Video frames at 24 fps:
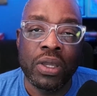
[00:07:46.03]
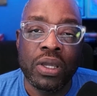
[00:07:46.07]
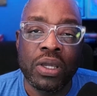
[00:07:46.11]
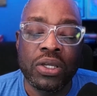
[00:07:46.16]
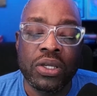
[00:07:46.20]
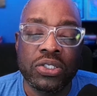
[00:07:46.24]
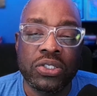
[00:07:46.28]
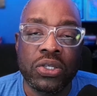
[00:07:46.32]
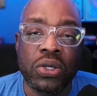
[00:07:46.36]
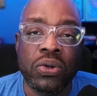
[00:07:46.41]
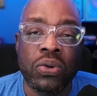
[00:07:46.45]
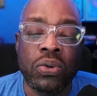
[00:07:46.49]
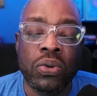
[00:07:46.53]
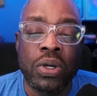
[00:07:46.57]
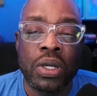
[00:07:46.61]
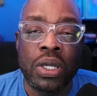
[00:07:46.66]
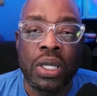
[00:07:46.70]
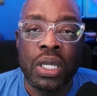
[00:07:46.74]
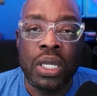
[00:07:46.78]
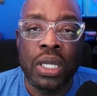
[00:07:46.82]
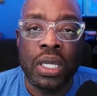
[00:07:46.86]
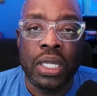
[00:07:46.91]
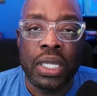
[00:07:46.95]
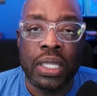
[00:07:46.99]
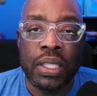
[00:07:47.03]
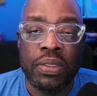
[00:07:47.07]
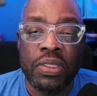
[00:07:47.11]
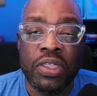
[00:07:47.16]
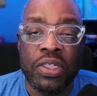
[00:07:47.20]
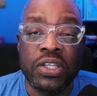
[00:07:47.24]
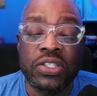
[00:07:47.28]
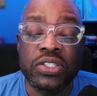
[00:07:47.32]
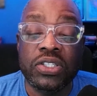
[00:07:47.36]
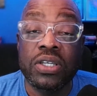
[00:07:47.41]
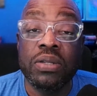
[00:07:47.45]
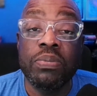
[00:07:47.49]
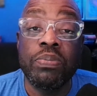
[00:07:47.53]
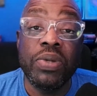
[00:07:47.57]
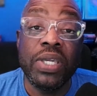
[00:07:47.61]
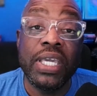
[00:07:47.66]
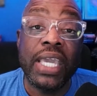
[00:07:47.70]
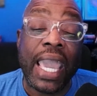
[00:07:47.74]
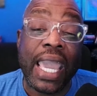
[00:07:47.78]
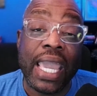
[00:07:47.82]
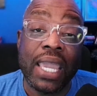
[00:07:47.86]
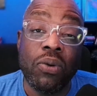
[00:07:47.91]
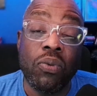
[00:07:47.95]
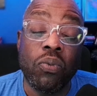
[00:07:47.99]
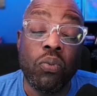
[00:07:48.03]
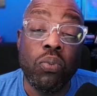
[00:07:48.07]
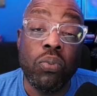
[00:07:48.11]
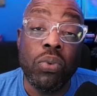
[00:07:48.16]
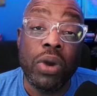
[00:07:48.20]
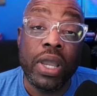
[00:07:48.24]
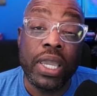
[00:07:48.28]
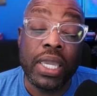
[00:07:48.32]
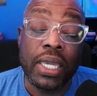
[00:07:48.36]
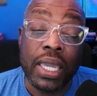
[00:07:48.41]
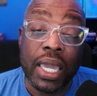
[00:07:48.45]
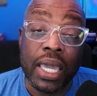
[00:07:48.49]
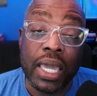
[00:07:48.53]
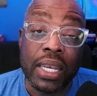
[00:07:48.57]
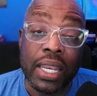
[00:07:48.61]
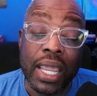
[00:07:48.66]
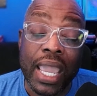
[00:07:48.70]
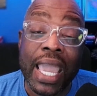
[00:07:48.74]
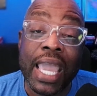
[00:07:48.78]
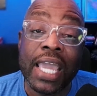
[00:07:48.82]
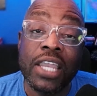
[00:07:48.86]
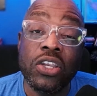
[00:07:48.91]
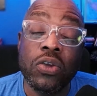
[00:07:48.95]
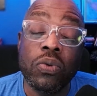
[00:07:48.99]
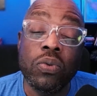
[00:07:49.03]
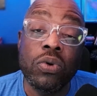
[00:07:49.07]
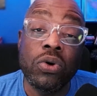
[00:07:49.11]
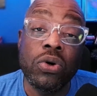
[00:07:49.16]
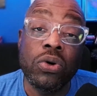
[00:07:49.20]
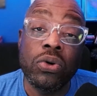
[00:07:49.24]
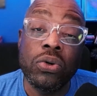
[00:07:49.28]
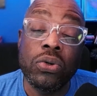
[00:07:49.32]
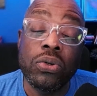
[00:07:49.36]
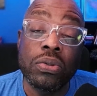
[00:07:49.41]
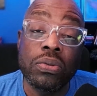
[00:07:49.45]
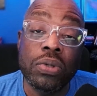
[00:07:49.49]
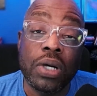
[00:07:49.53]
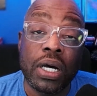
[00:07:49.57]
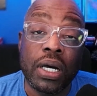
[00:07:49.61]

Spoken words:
So this could be an annual